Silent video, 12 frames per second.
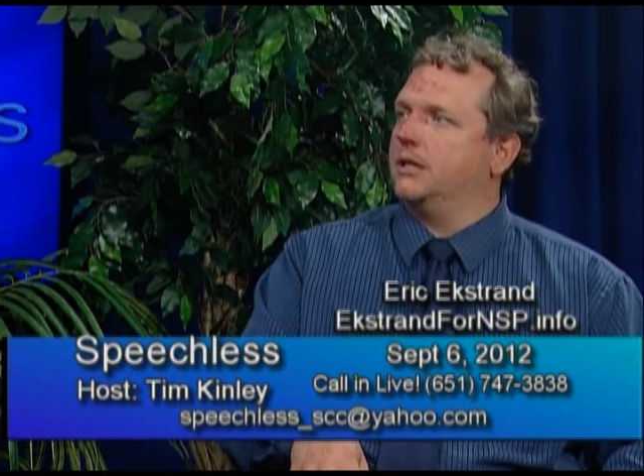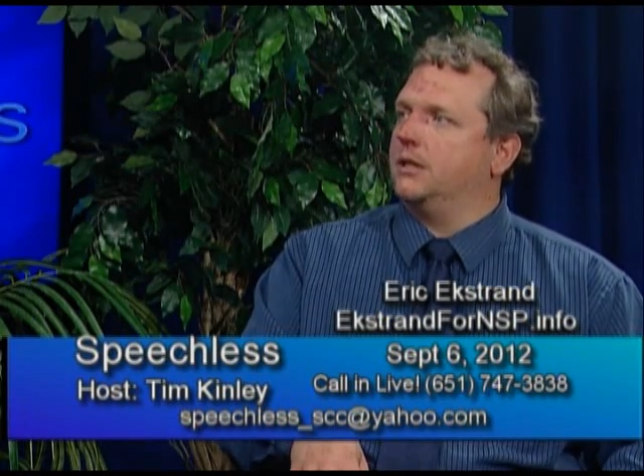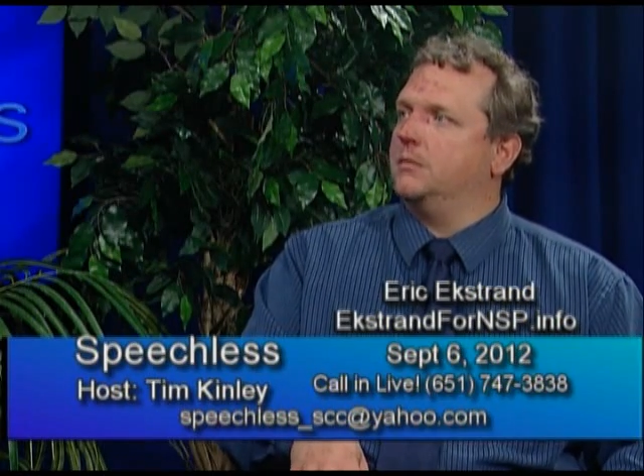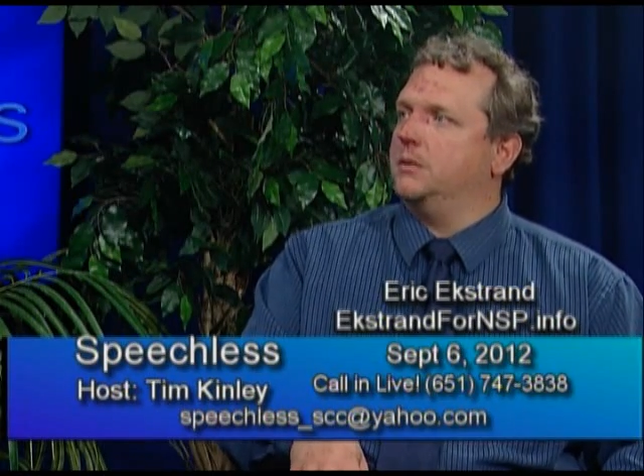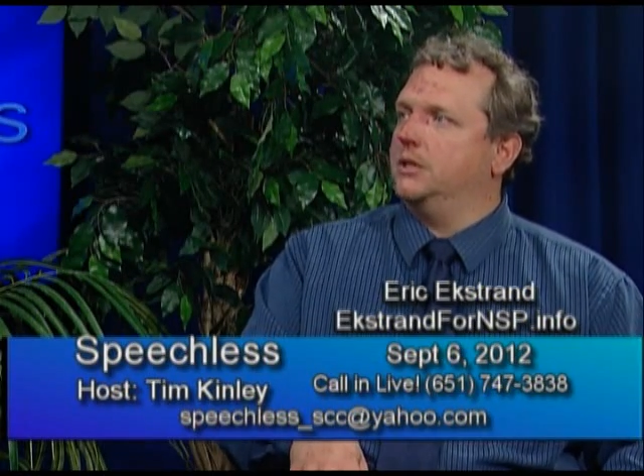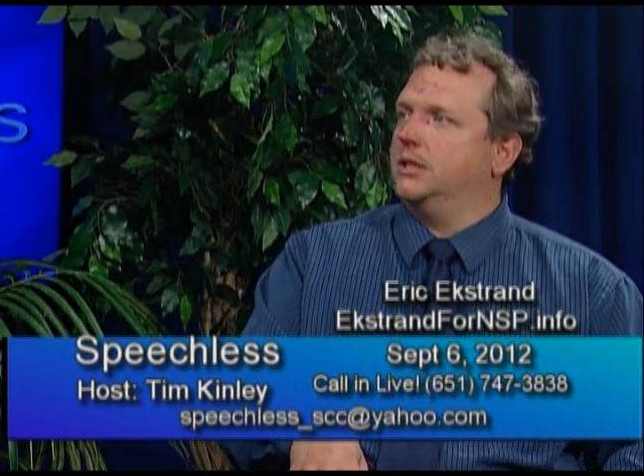
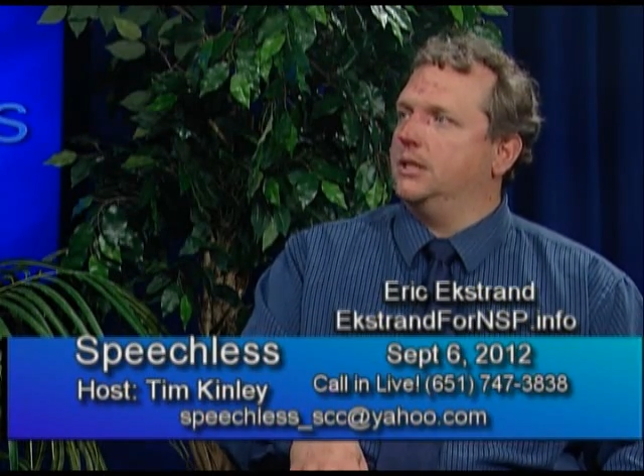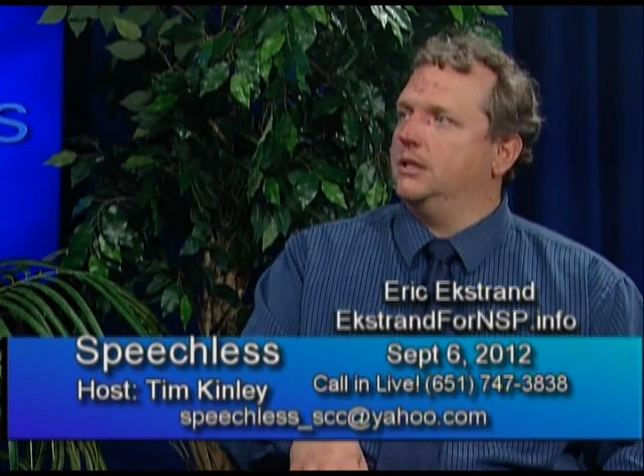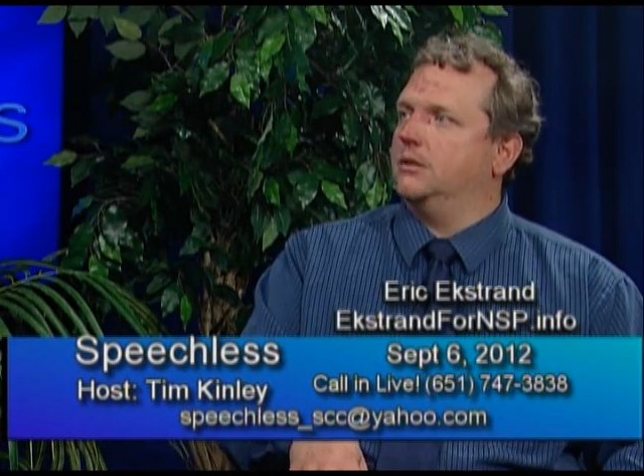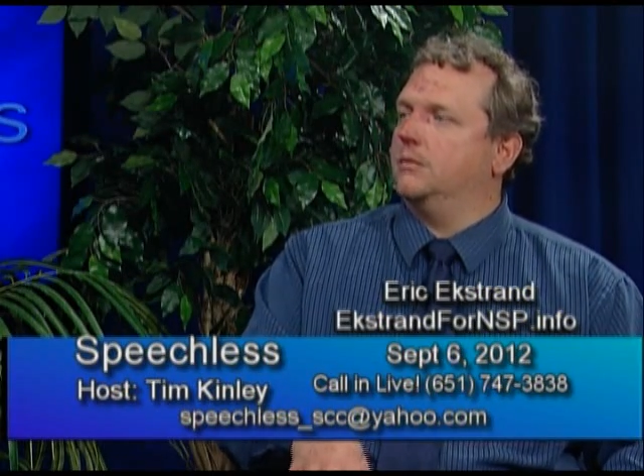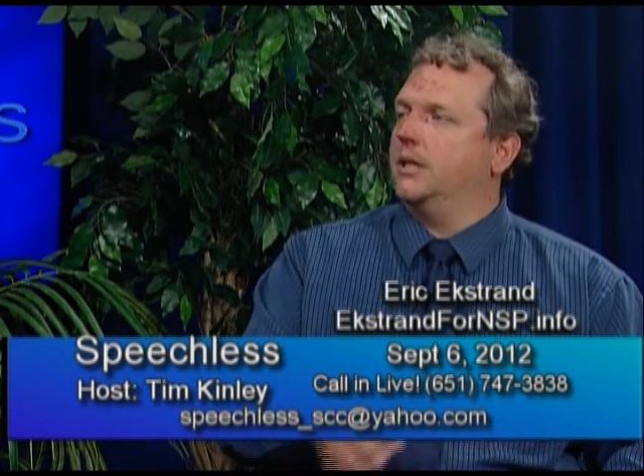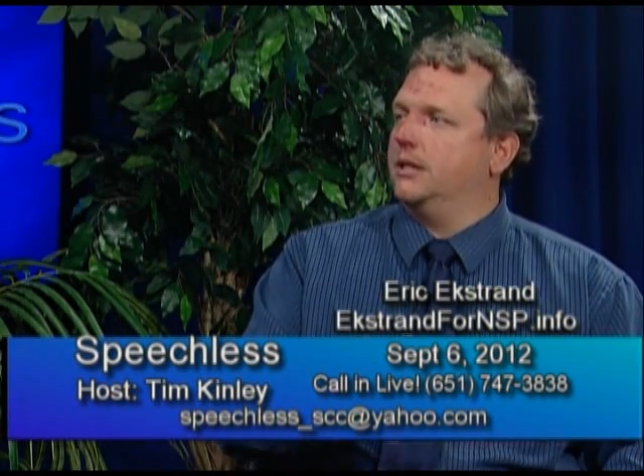community in
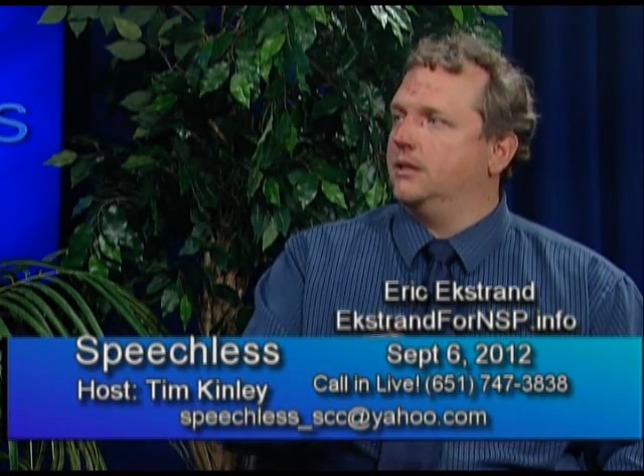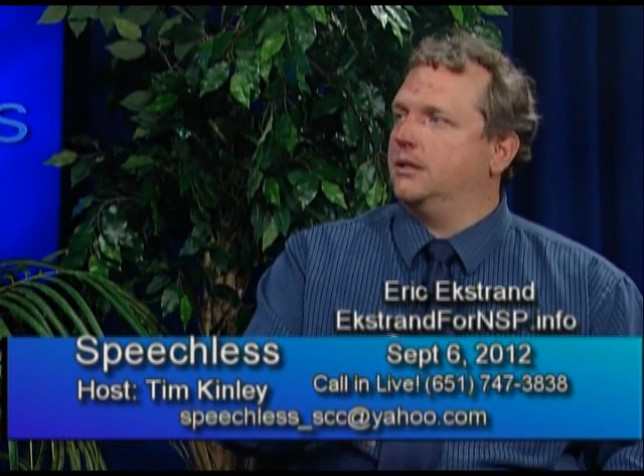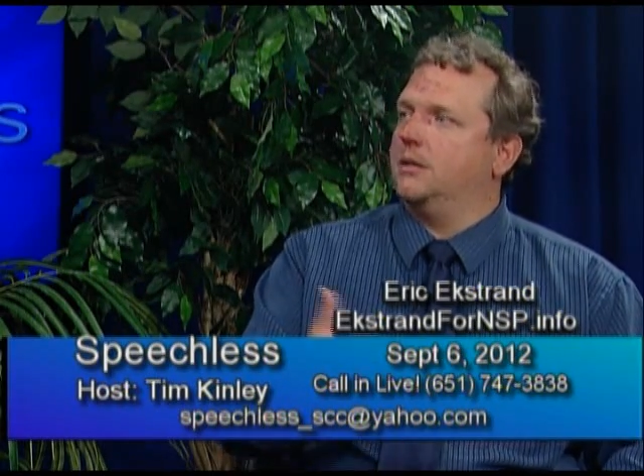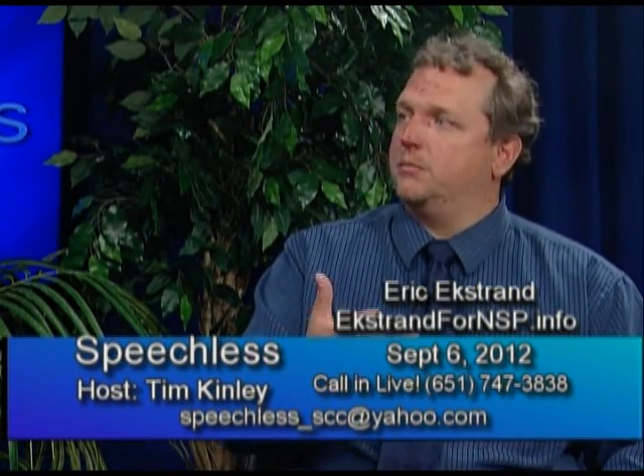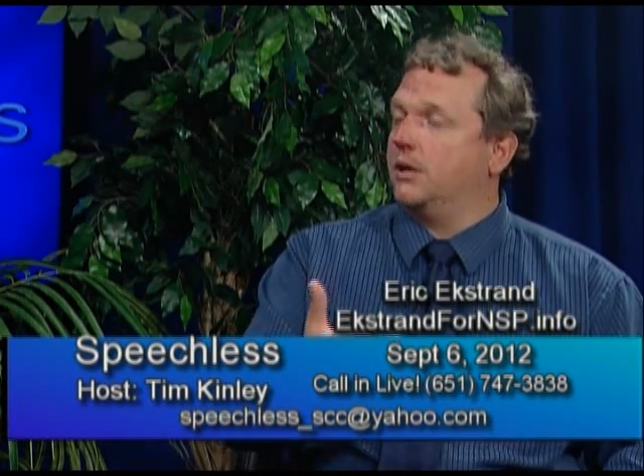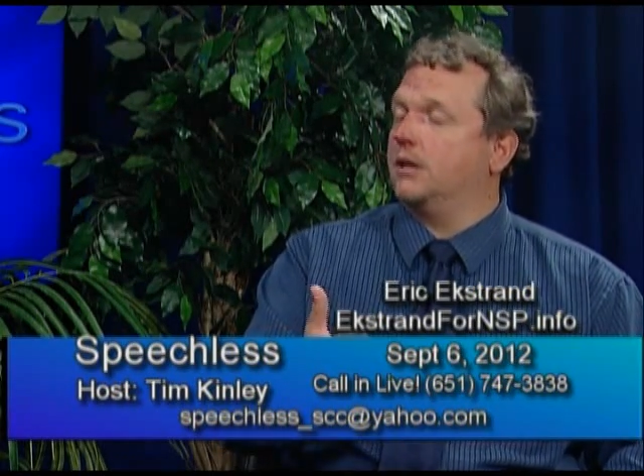the way that
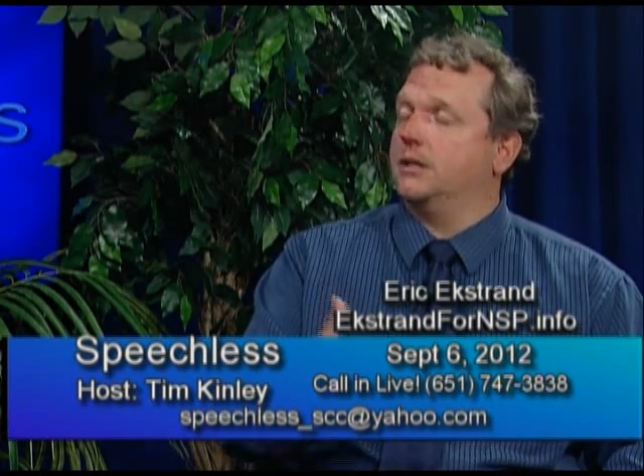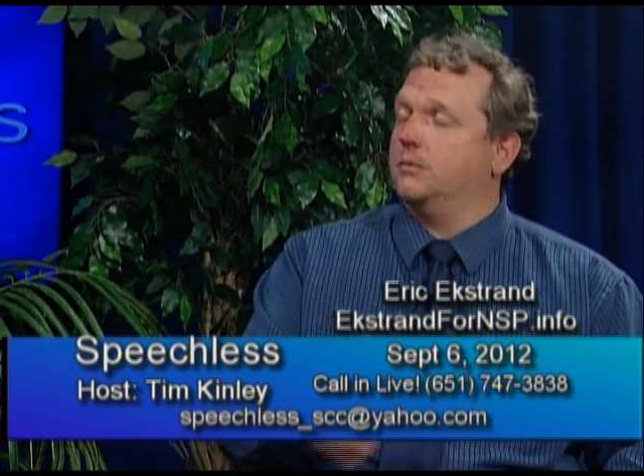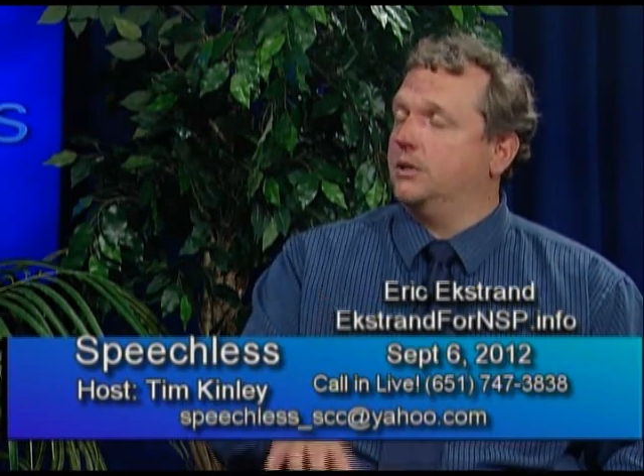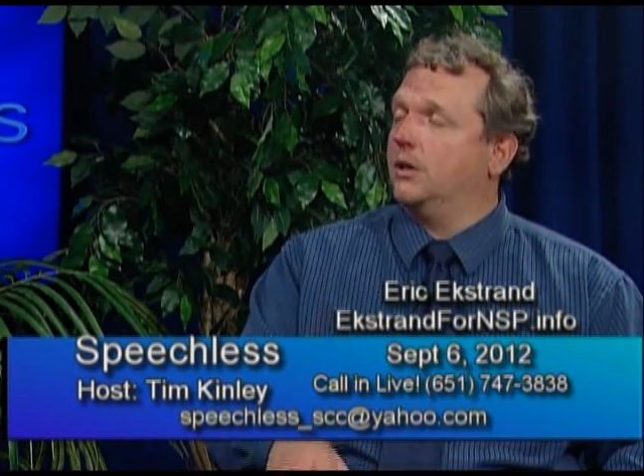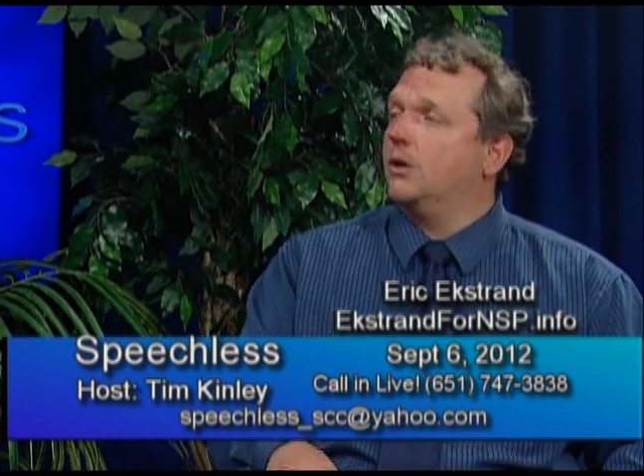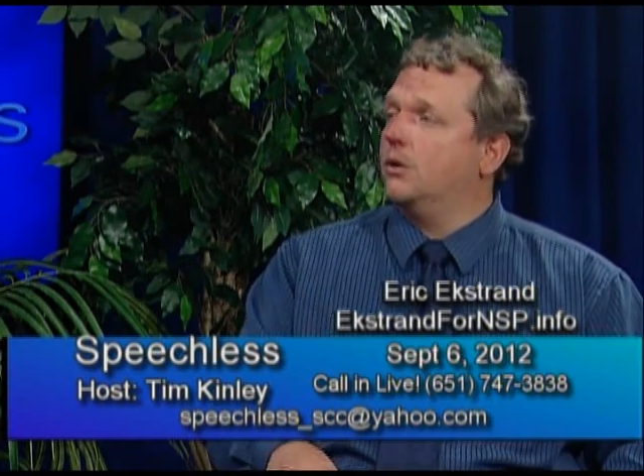they probably
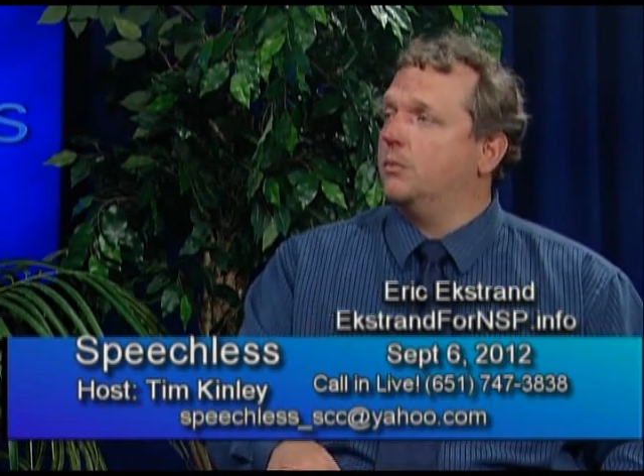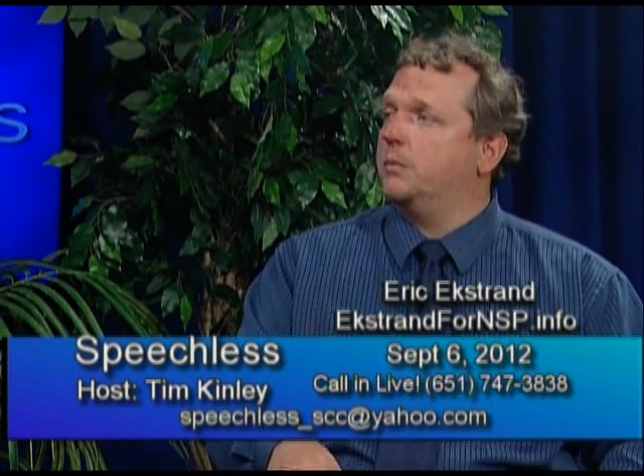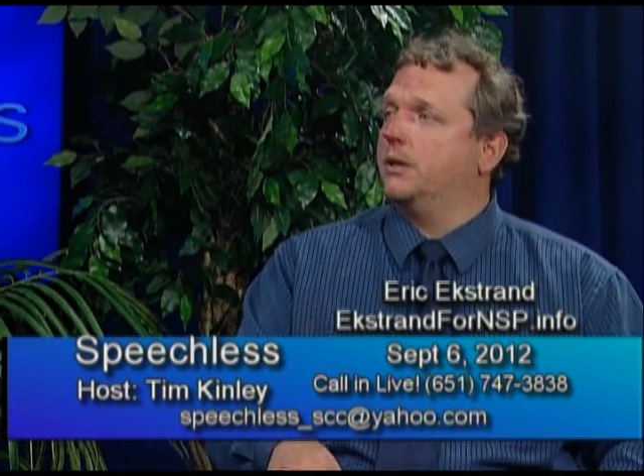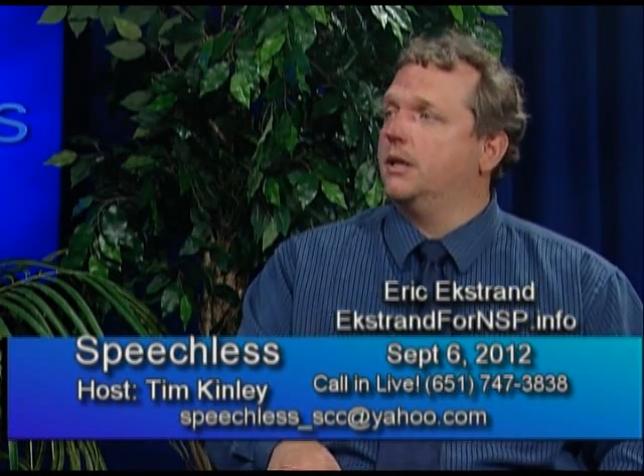would hope.